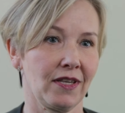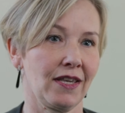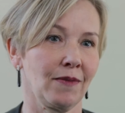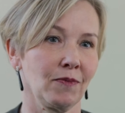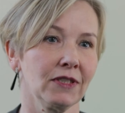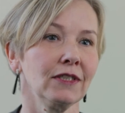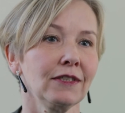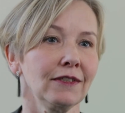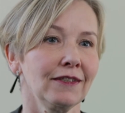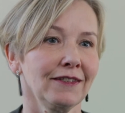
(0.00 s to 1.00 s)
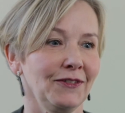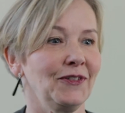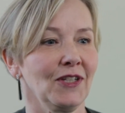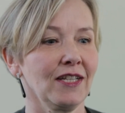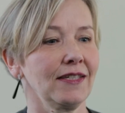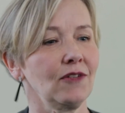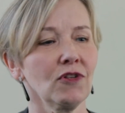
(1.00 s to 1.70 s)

to him? To which I said,